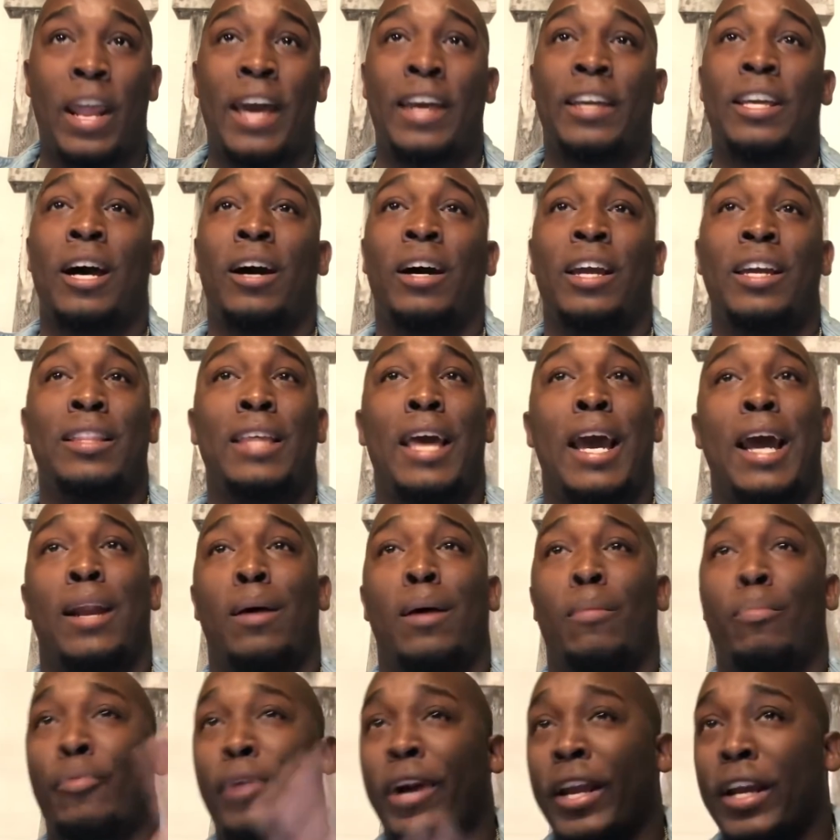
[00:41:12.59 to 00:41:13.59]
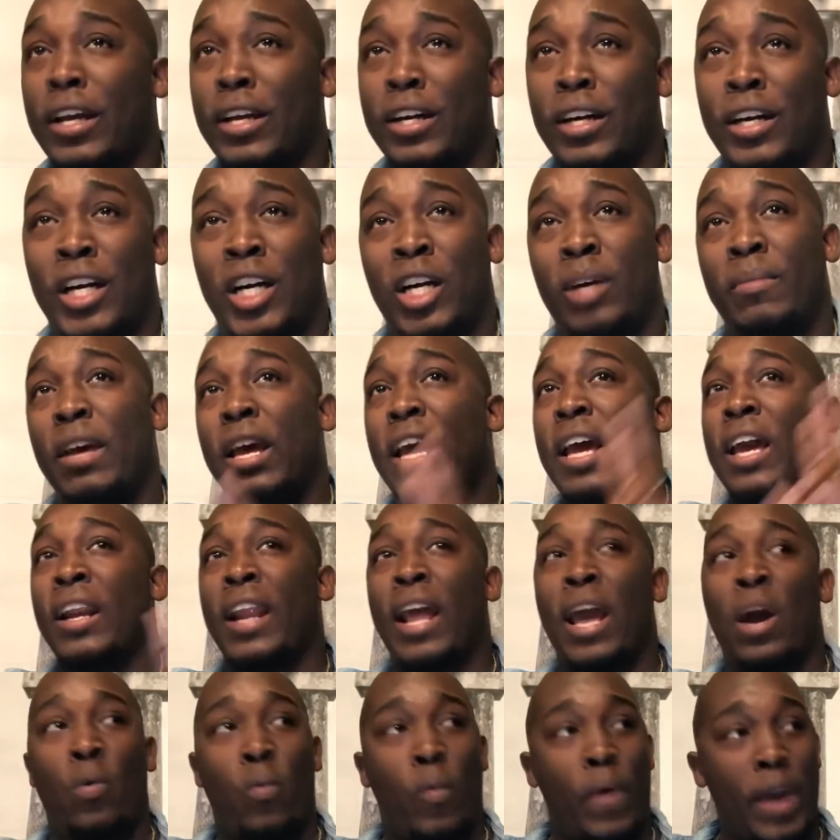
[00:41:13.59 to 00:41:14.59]
like y'all either had a breakup
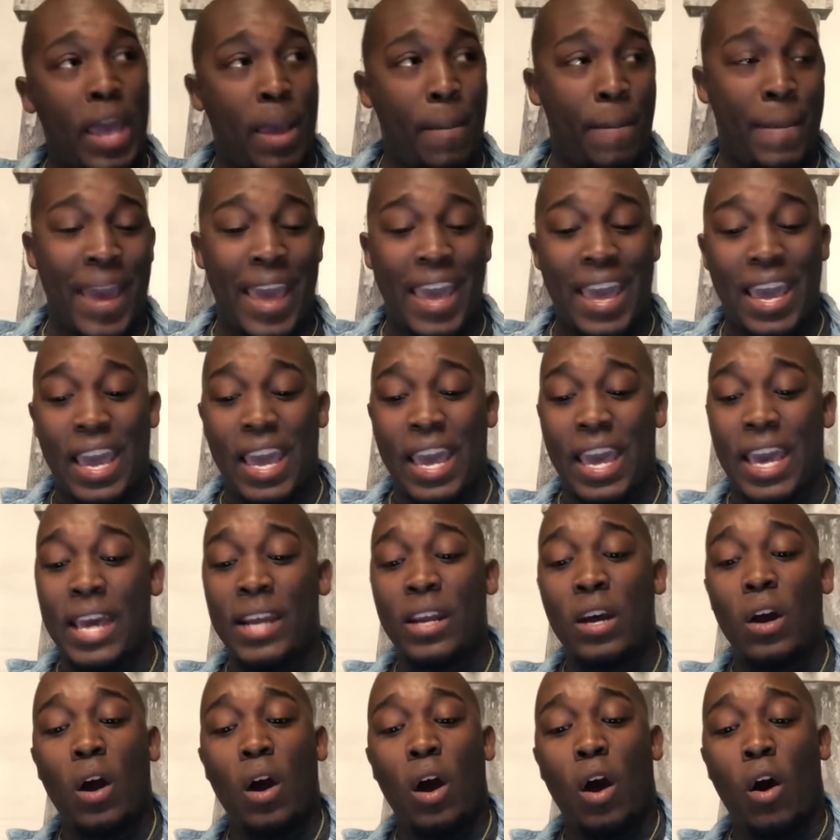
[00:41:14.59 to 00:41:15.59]
that went bad,